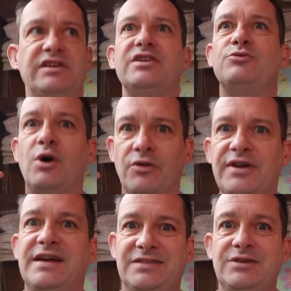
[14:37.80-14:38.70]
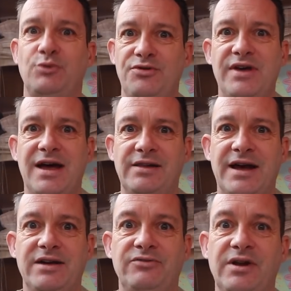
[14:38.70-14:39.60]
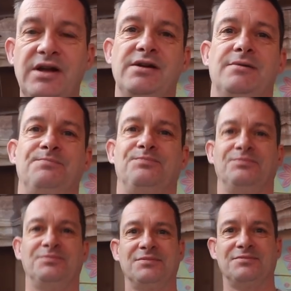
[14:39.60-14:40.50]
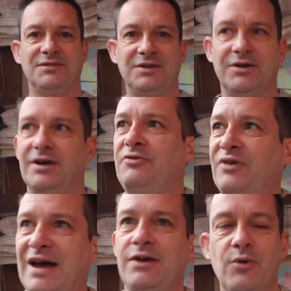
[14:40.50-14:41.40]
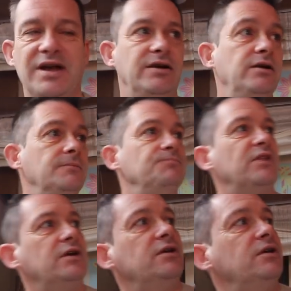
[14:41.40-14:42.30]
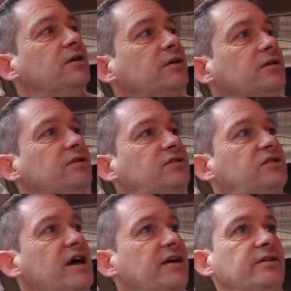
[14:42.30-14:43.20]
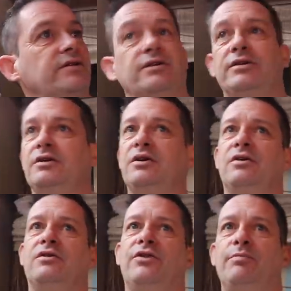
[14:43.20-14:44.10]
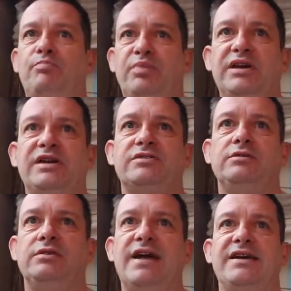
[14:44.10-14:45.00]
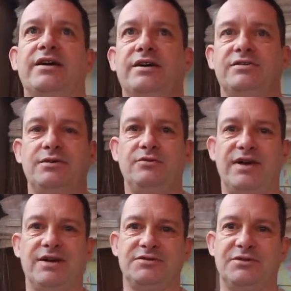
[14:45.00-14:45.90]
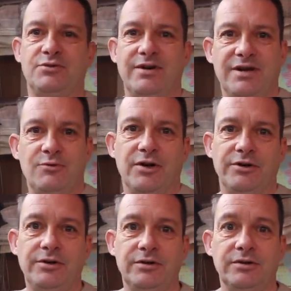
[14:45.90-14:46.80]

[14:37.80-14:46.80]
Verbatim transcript: this is what they did with their life. You know, if I win, Dan, the biggest liar 2021,